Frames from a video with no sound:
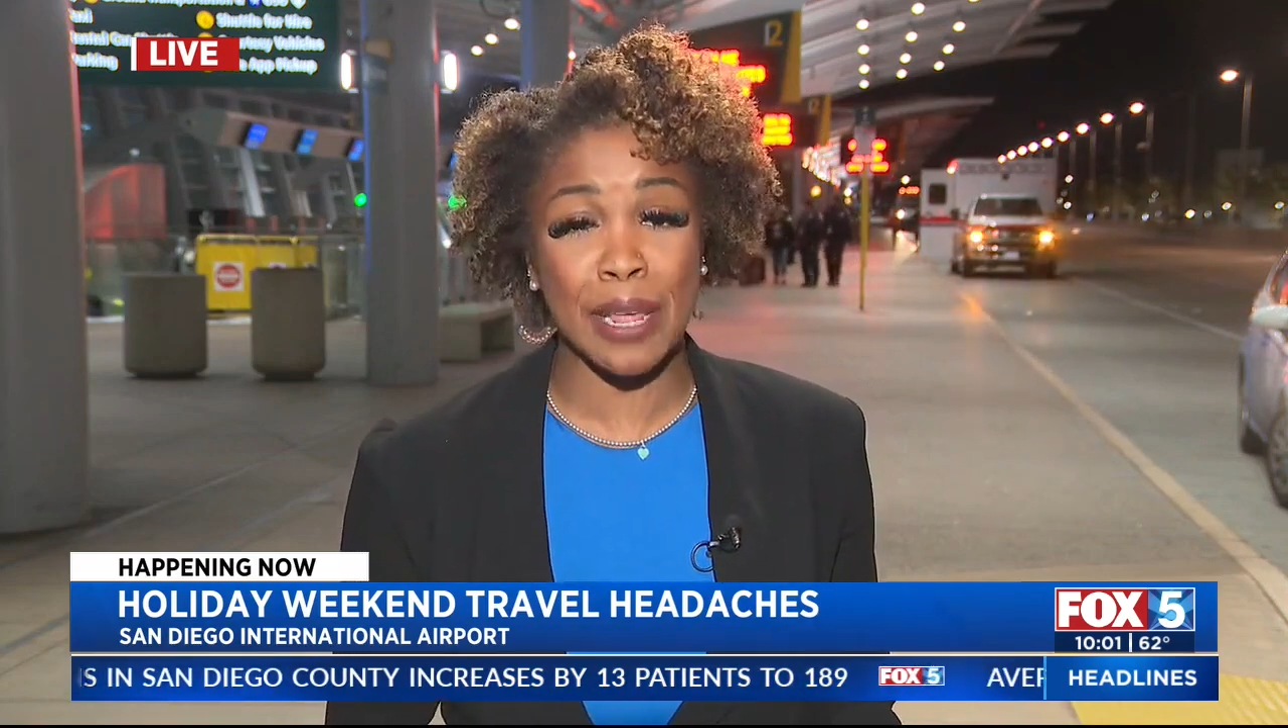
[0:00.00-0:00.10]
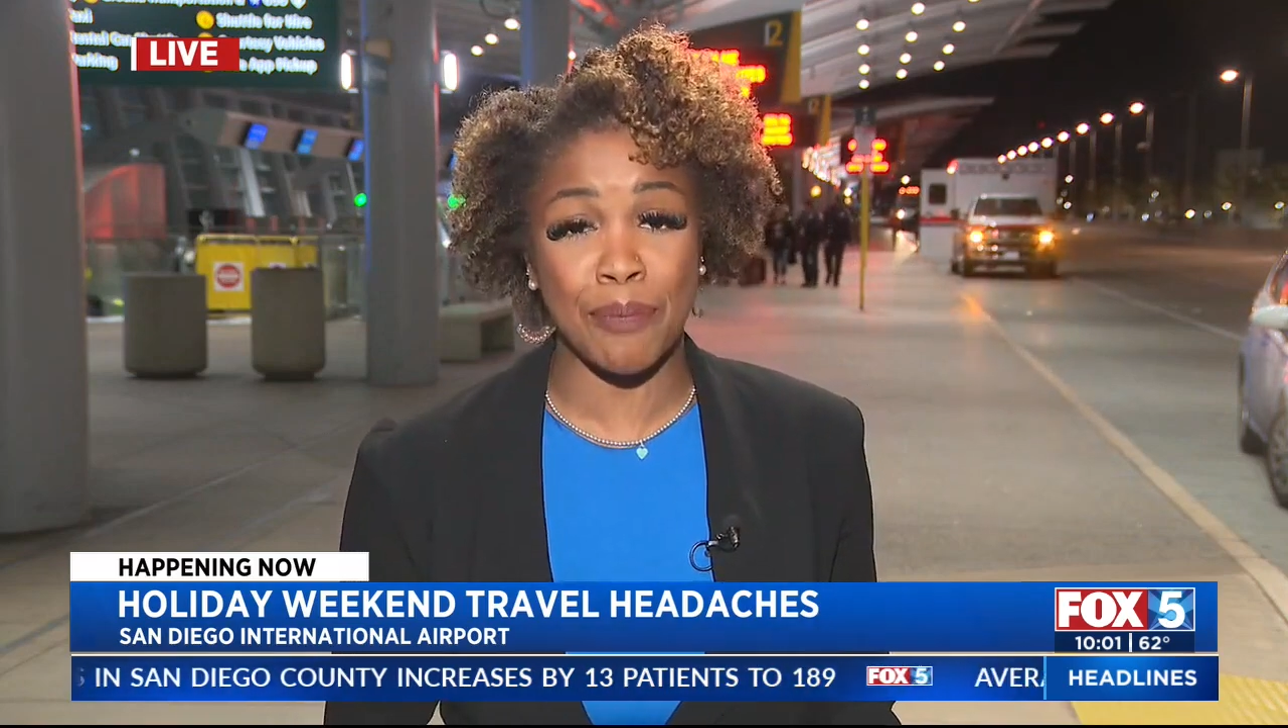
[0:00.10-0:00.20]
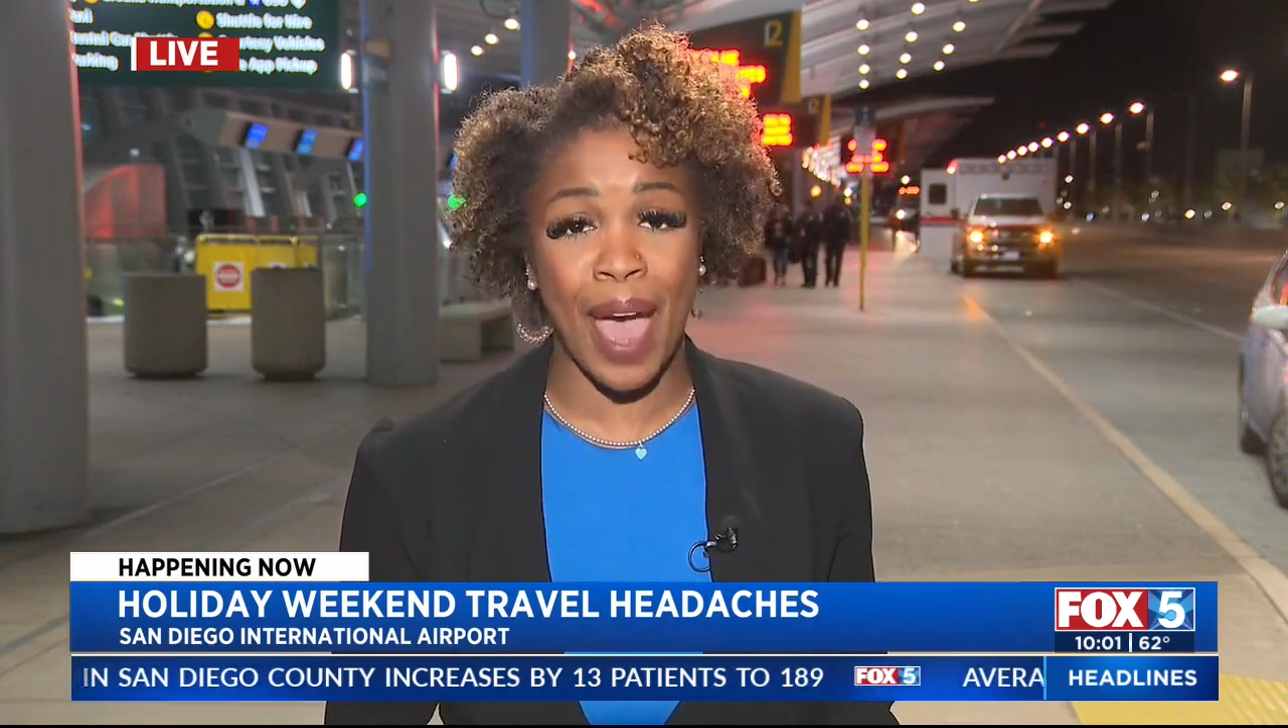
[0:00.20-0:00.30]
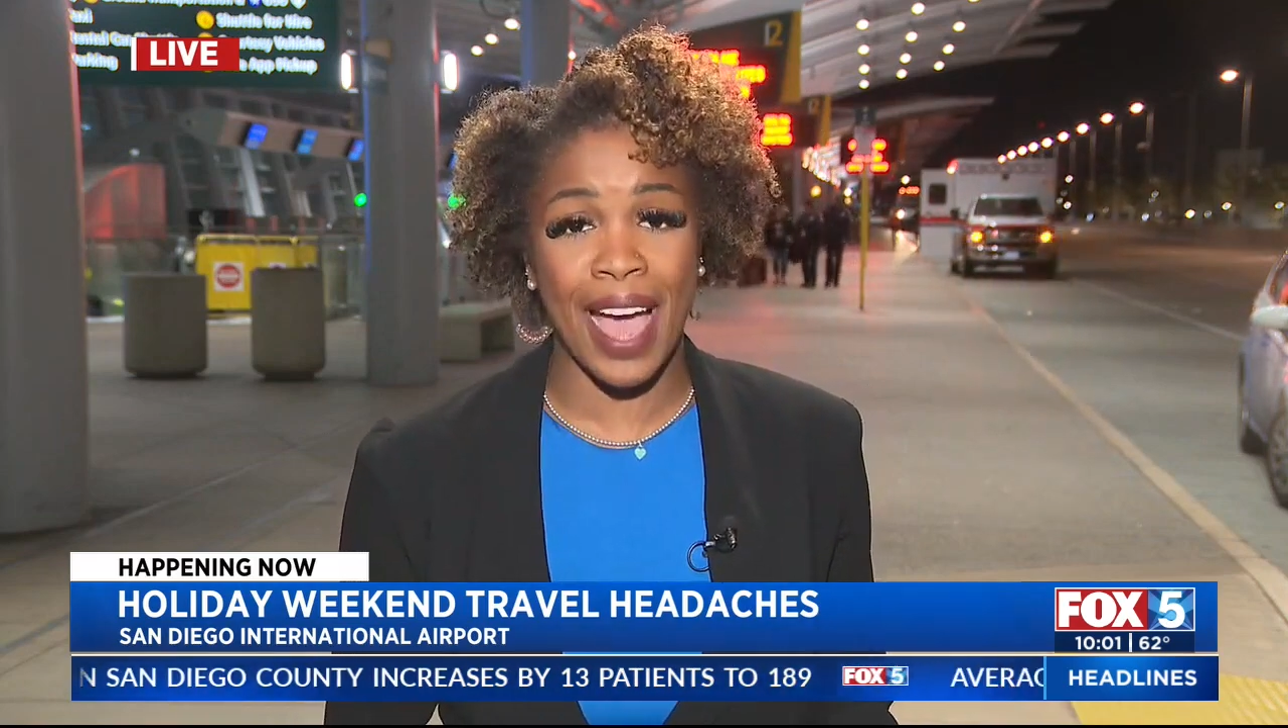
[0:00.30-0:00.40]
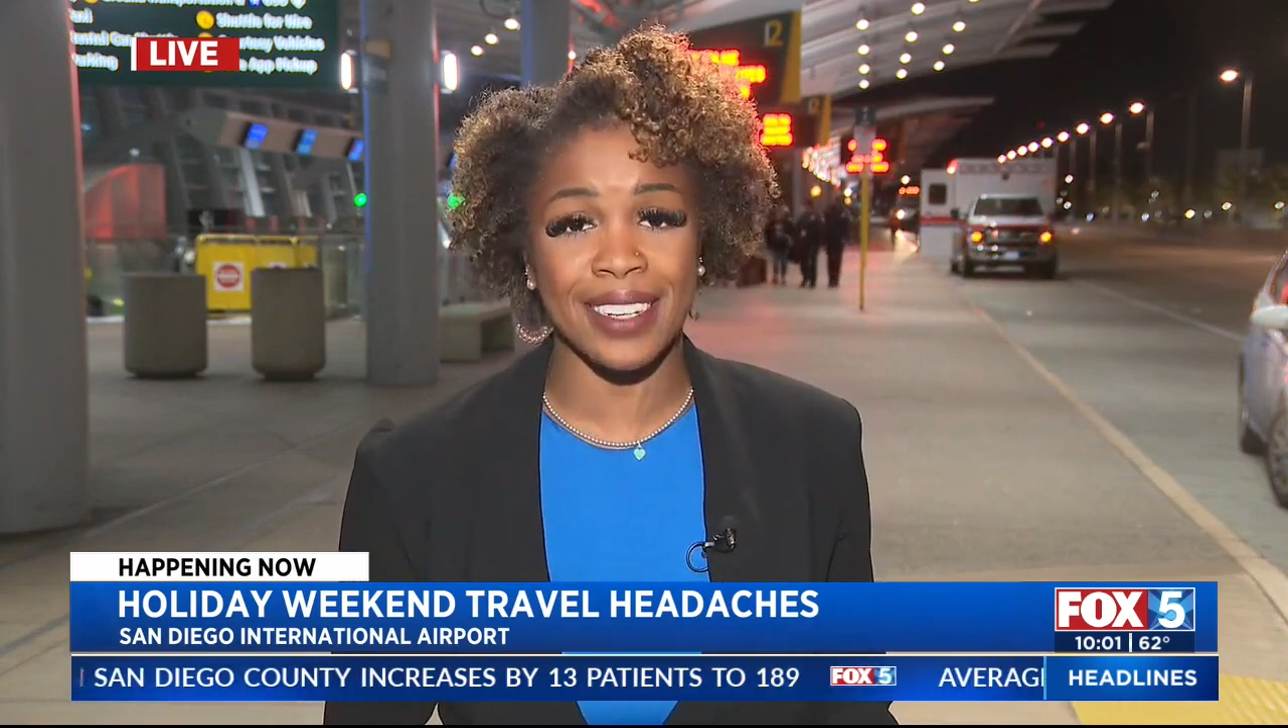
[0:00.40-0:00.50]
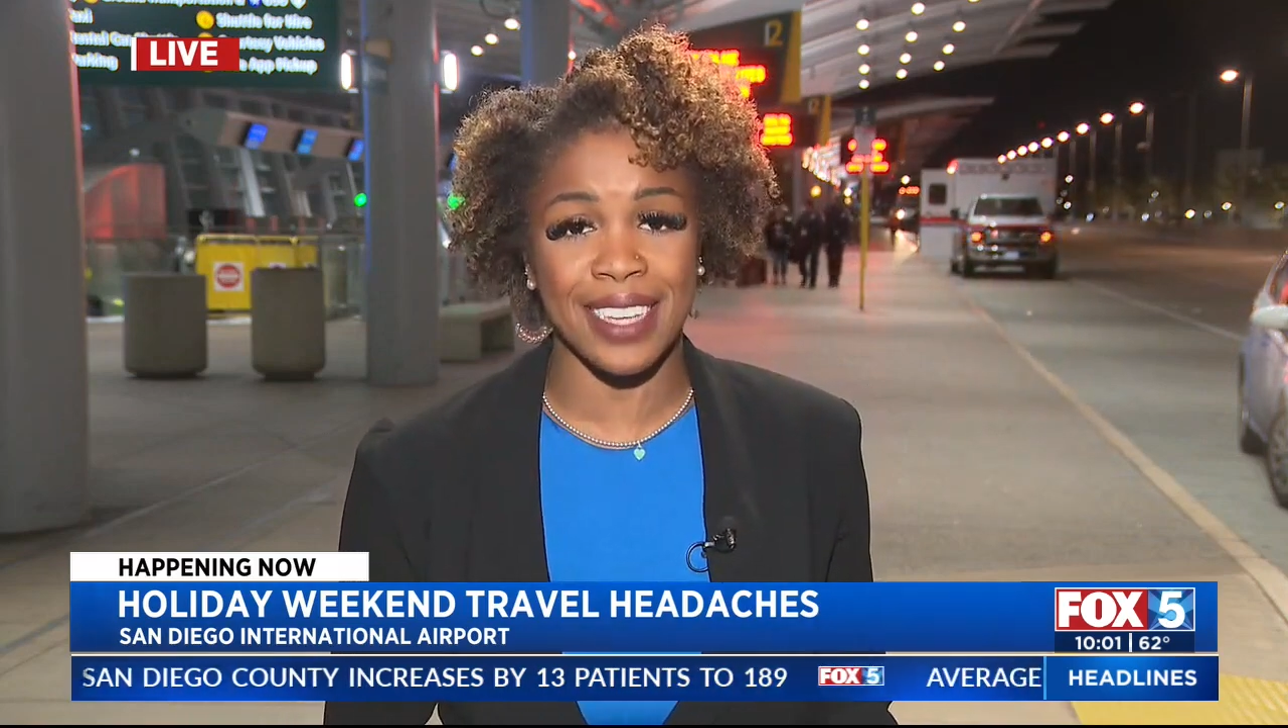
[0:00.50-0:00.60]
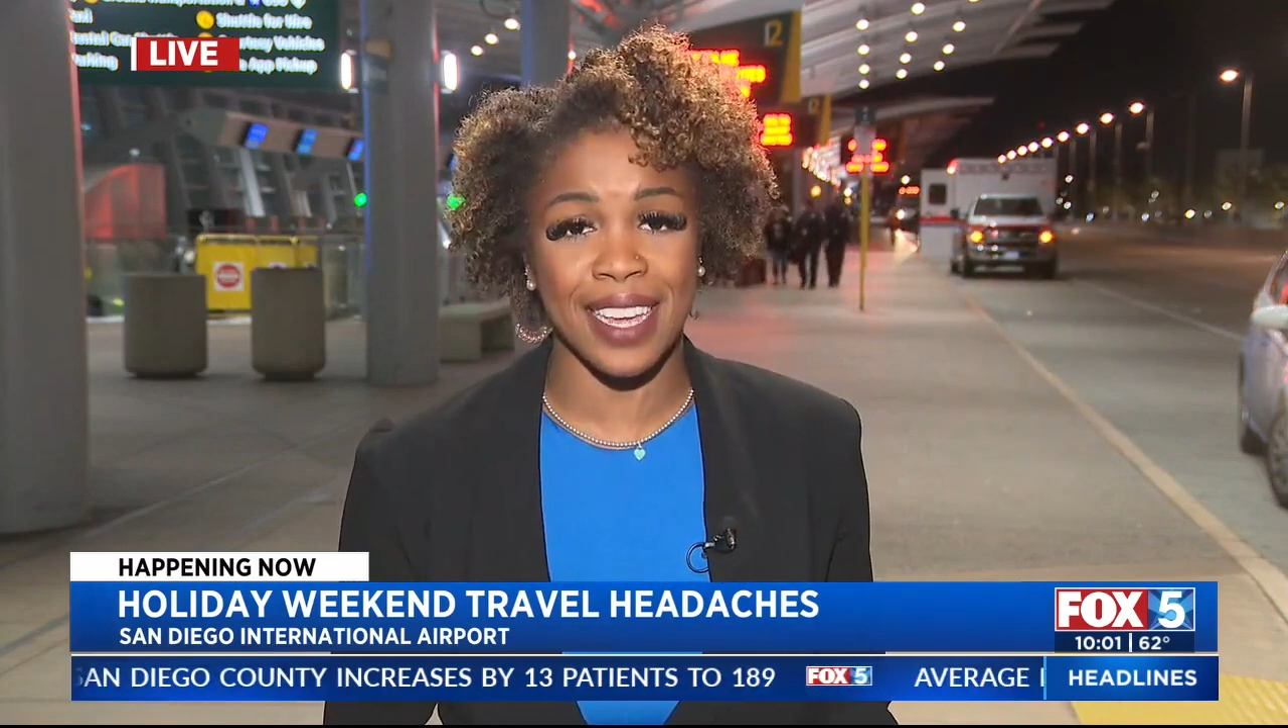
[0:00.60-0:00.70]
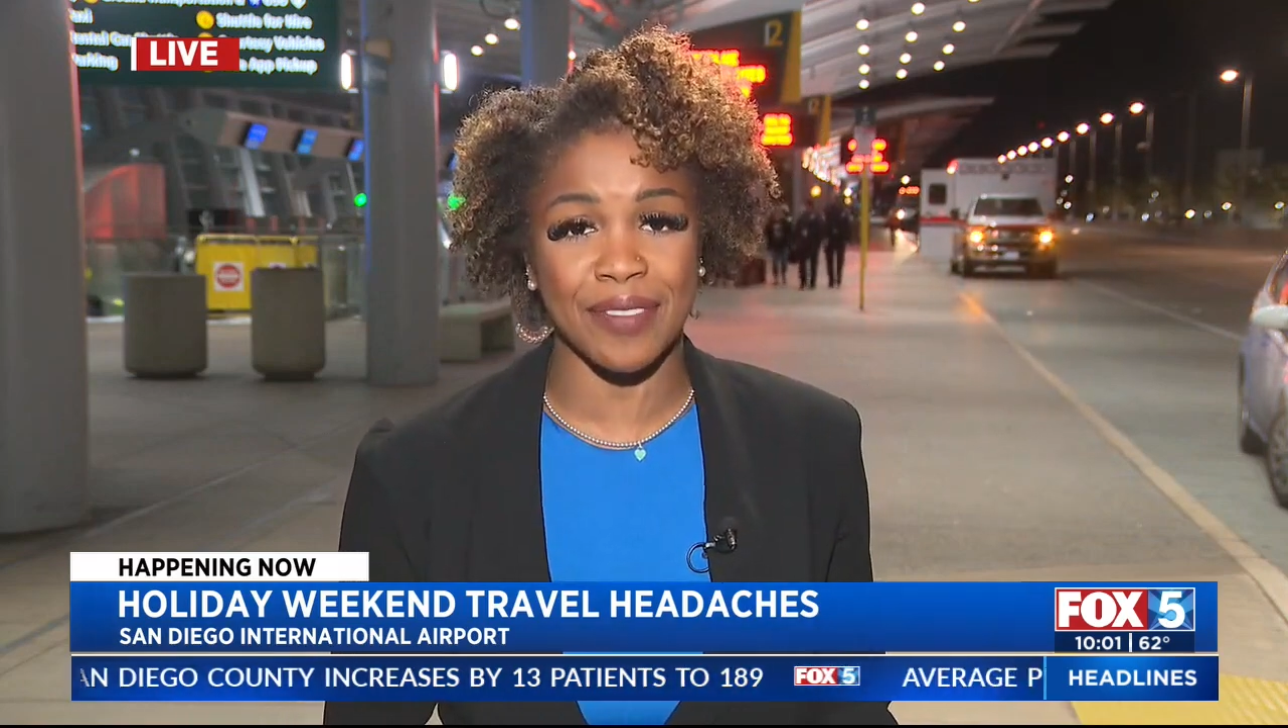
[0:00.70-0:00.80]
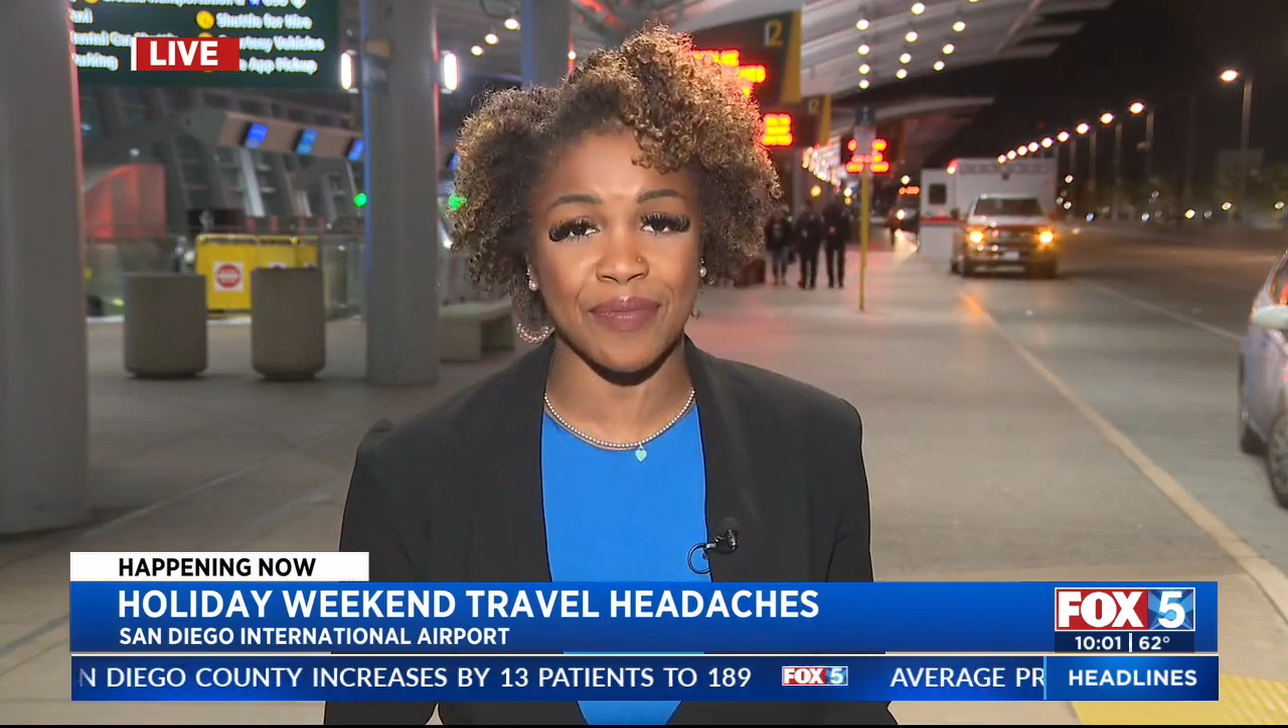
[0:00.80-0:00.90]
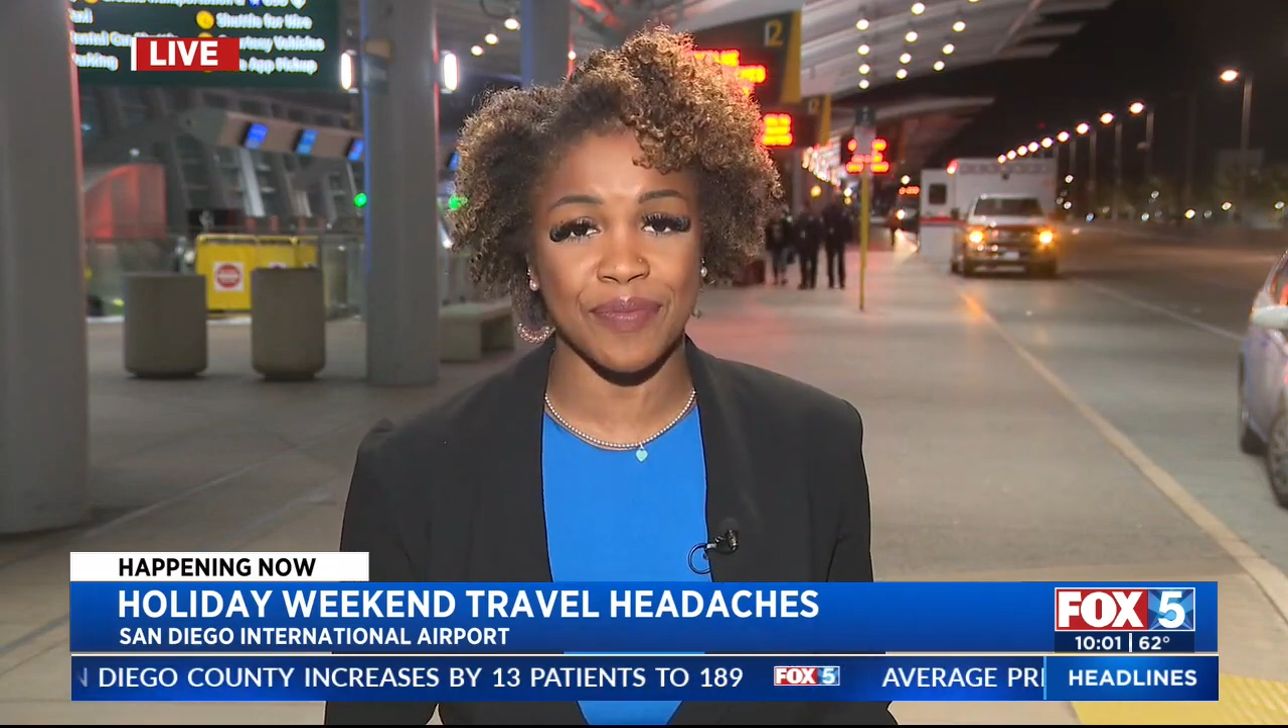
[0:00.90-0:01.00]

impacted.